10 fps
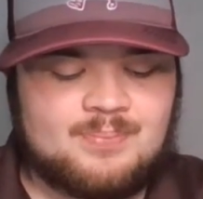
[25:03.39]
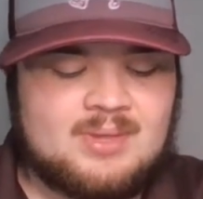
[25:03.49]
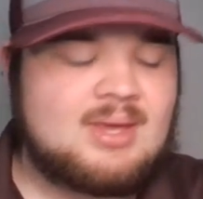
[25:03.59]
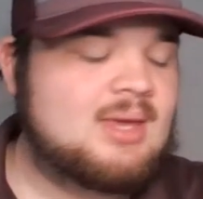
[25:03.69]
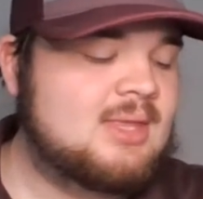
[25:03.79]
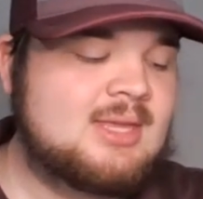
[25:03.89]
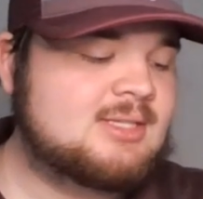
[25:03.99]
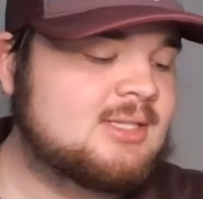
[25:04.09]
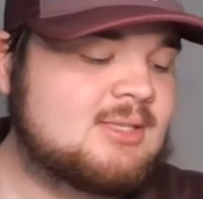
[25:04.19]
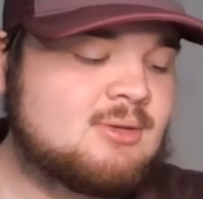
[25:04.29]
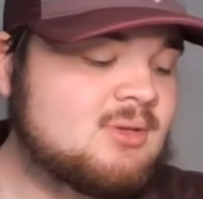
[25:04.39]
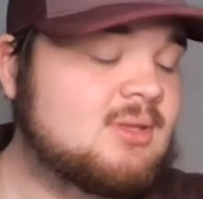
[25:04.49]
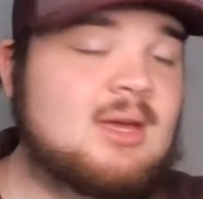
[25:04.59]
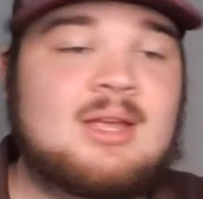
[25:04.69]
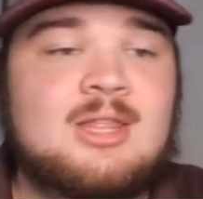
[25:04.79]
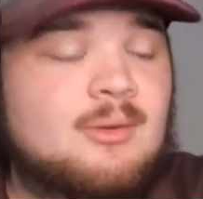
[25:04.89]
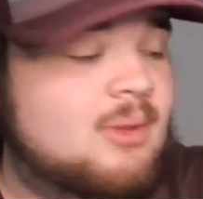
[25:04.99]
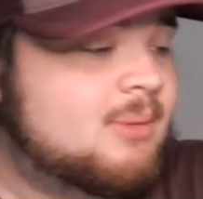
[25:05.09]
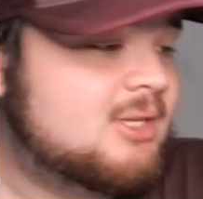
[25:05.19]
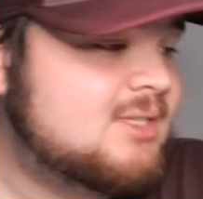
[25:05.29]
This is, you know, I'm
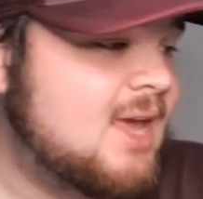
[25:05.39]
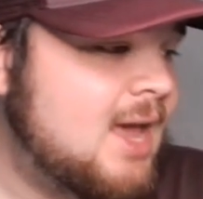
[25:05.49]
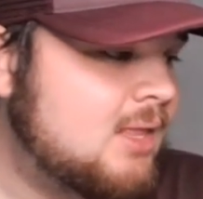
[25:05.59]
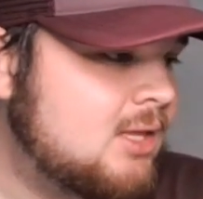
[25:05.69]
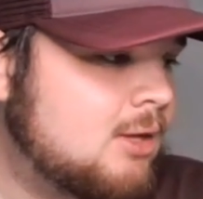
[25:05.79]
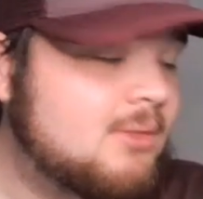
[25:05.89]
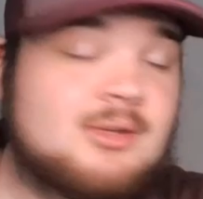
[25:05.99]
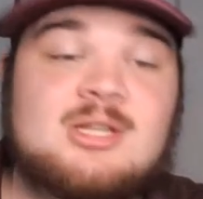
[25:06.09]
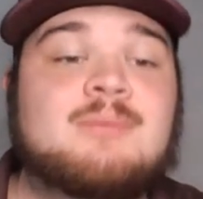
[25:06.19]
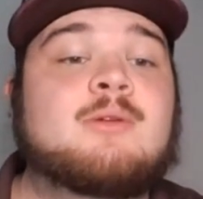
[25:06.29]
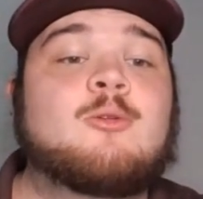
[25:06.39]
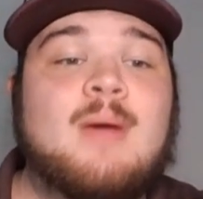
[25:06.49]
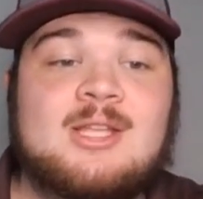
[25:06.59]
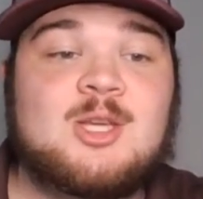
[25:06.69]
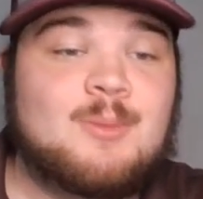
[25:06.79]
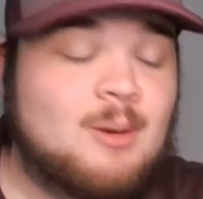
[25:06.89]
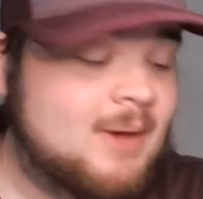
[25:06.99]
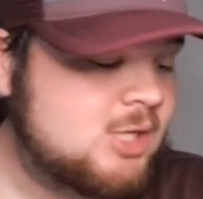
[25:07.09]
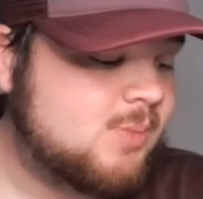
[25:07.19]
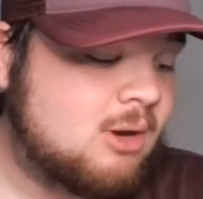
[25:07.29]
going to say it, you know, there's something romantic about
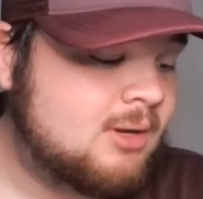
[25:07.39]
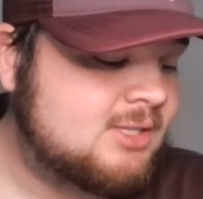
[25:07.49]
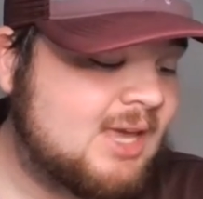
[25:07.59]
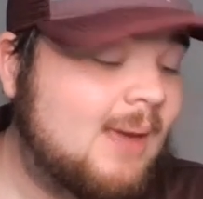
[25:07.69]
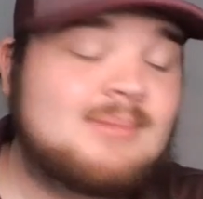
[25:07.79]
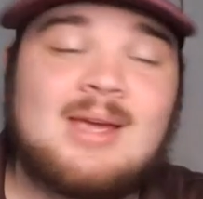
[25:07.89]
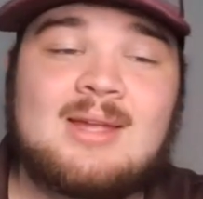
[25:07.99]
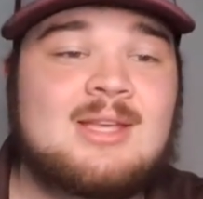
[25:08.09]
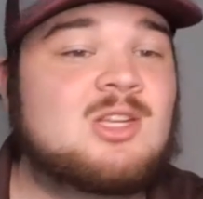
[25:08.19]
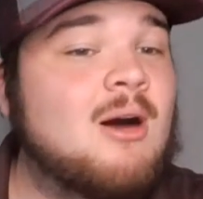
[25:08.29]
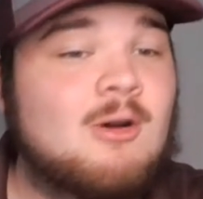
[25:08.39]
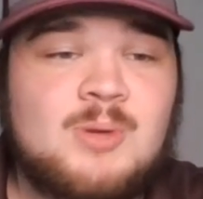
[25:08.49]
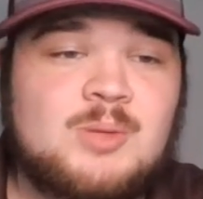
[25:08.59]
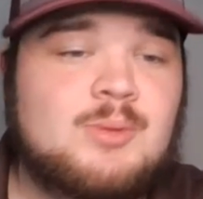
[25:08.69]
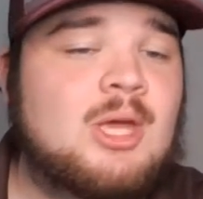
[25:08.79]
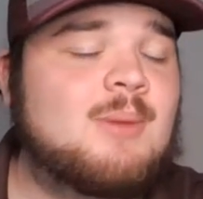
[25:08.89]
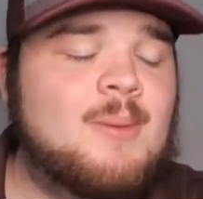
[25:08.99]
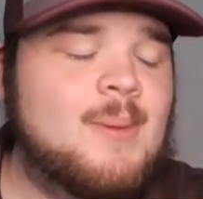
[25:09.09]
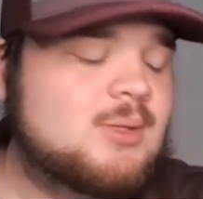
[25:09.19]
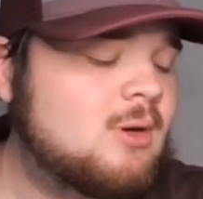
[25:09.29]
baseball, and it's games like this, college baseball,
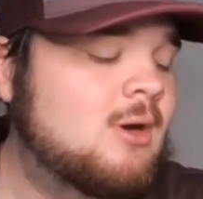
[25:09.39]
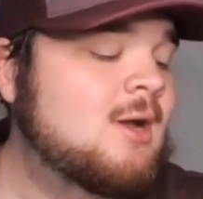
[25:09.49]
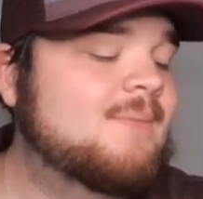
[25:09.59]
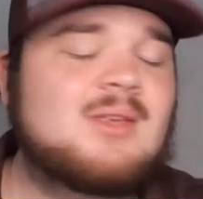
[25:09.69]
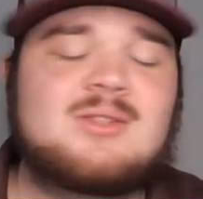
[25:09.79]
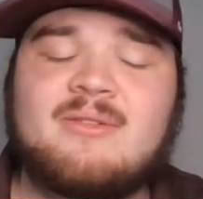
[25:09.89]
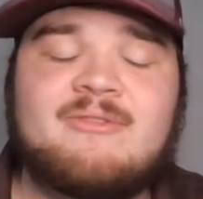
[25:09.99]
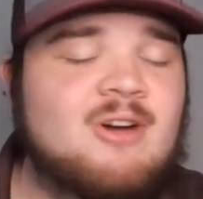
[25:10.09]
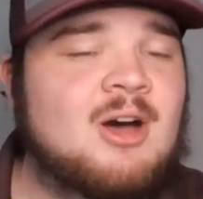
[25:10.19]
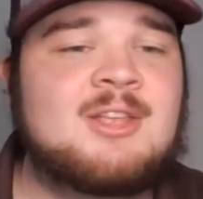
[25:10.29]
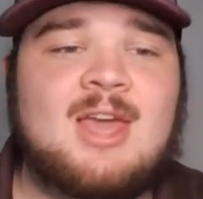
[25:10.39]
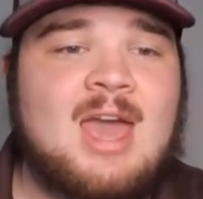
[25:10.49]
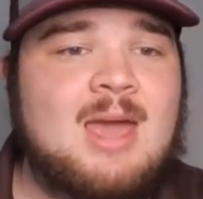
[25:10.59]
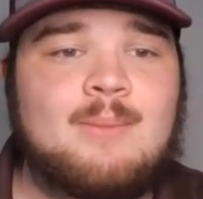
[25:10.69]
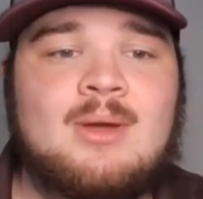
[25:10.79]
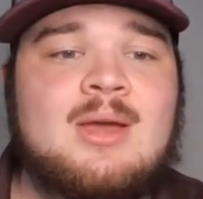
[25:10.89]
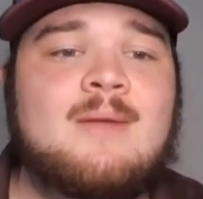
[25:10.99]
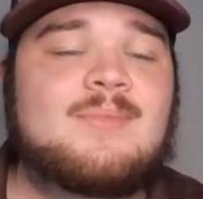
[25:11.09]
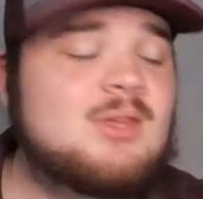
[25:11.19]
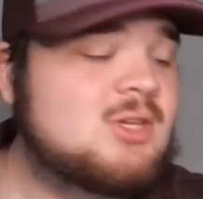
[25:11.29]
MLB baseball. It's a fun game.
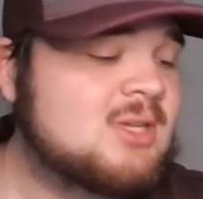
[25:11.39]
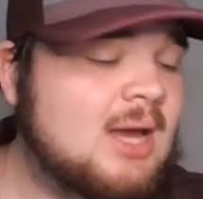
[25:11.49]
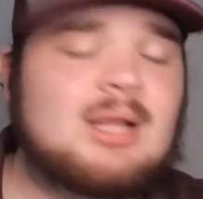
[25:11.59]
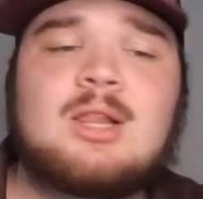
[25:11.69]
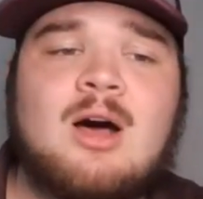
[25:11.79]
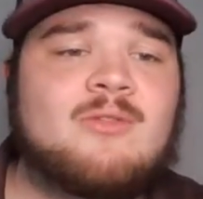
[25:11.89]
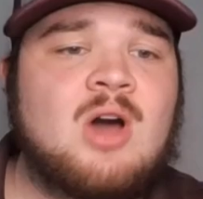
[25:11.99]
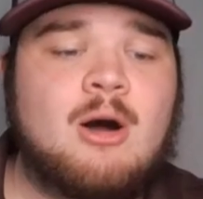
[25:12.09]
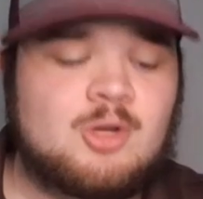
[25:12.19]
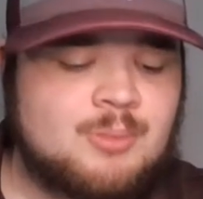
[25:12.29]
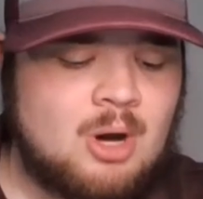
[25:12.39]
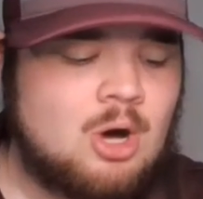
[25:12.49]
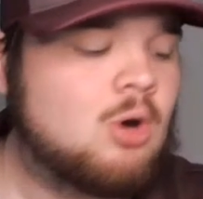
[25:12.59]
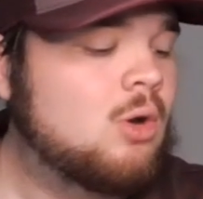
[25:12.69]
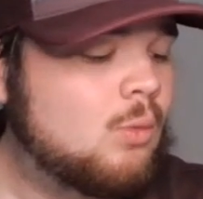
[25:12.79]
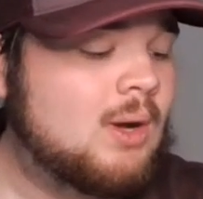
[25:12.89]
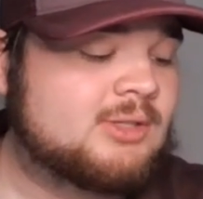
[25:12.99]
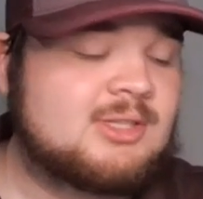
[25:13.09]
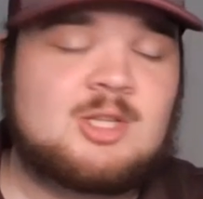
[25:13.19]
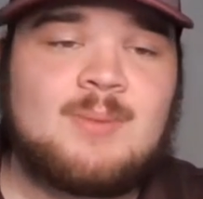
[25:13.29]
You just got to love college ball
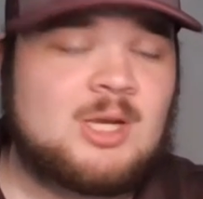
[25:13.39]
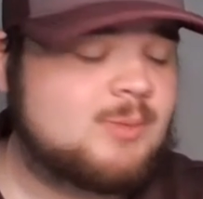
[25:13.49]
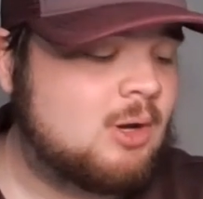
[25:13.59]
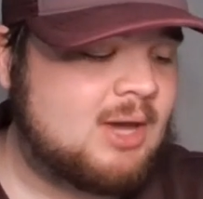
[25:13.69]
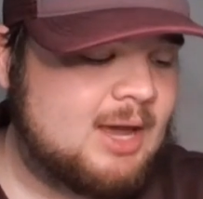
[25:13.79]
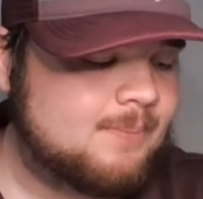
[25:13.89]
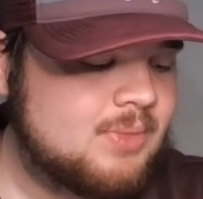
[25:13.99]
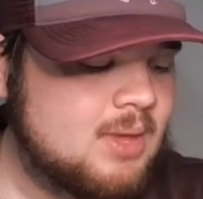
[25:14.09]
watching this baseball game.